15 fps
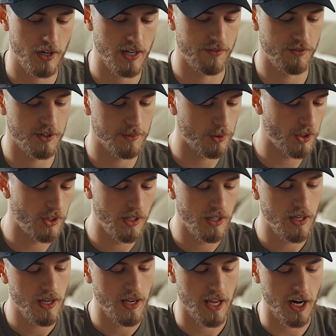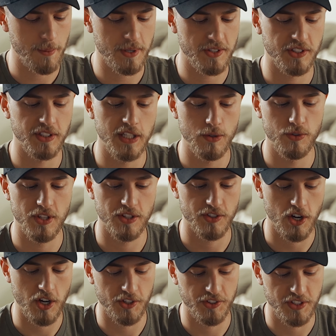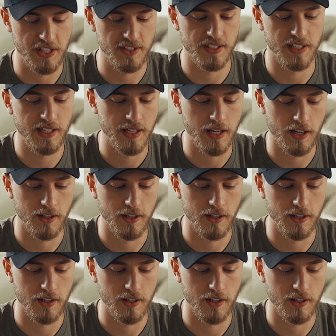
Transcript: comfortable. And I'll basically use this all season.